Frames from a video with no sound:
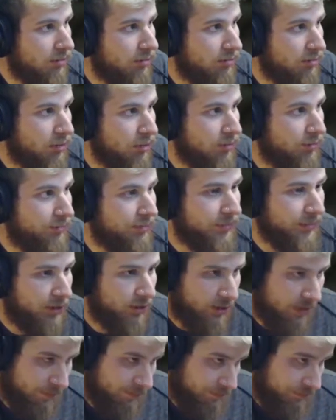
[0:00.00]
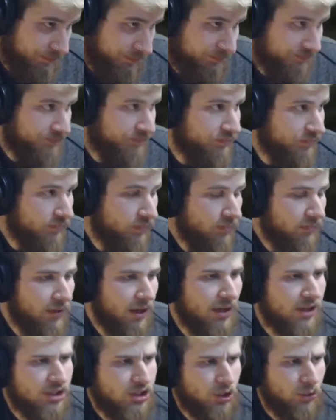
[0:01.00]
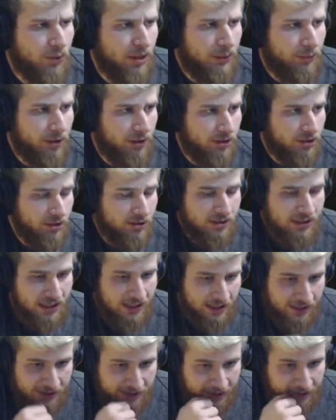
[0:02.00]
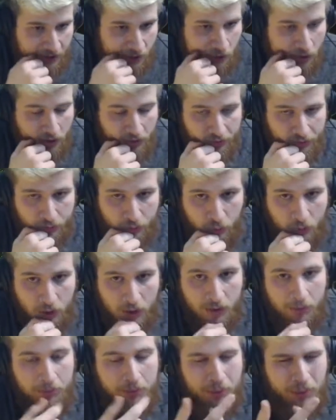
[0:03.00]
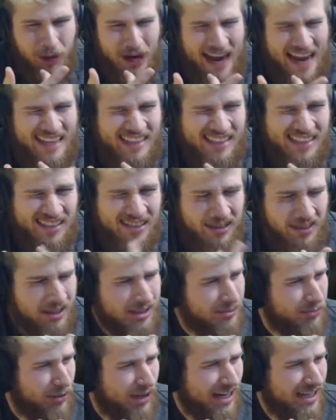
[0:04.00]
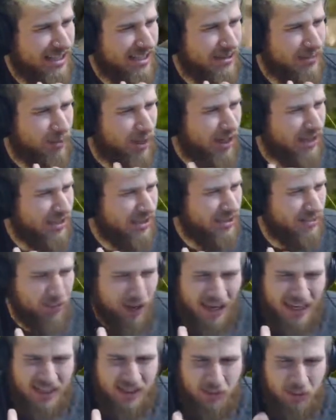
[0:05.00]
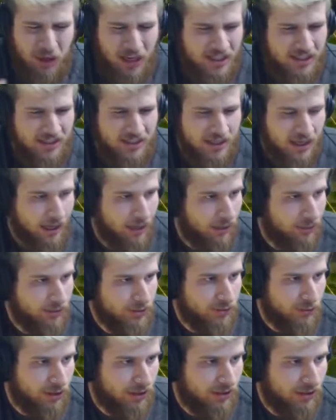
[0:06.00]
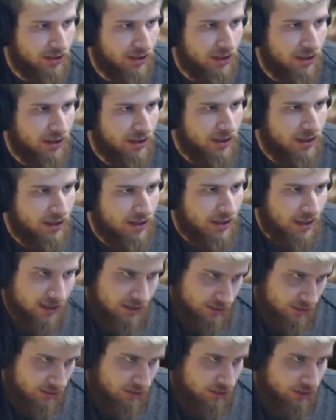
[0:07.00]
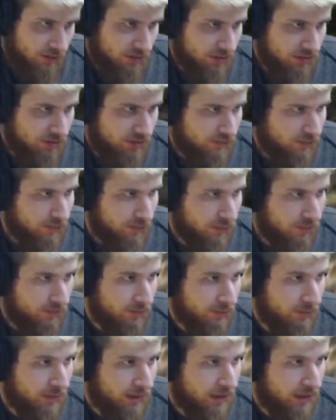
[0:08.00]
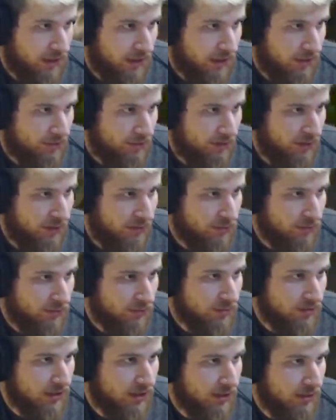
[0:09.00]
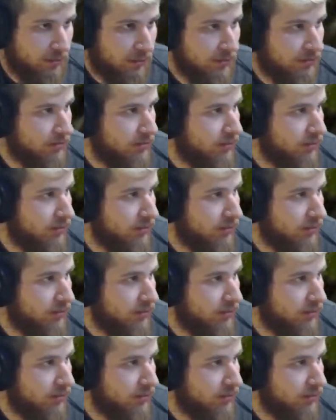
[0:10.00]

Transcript: Boom. Okay. So what I want to do is get the tin ore for brass. I think it's brass, bronze. I don't know which one. It's you use it for one of them, and then we can get Phono's Cabin